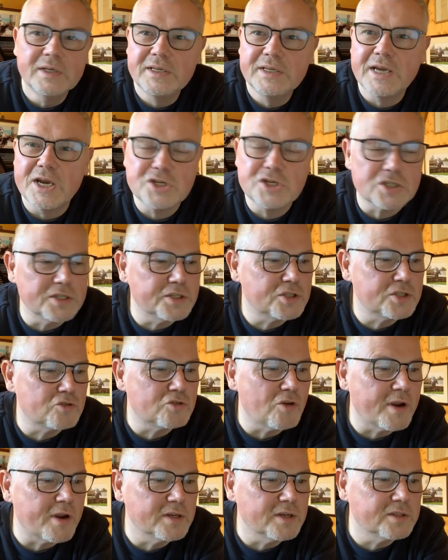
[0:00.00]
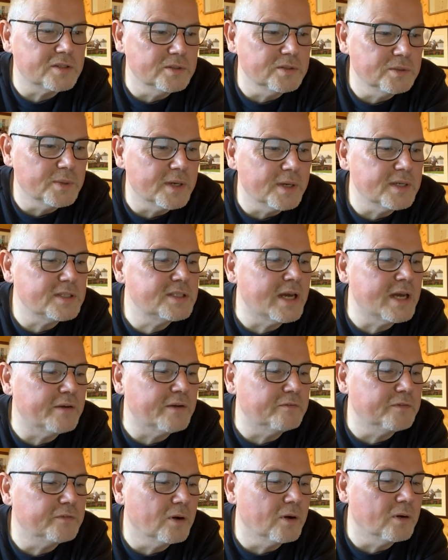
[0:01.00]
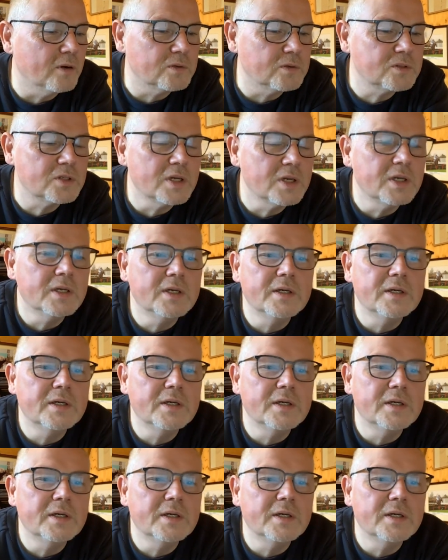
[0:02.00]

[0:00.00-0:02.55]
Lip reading: occasionally stray into 10 furlongs.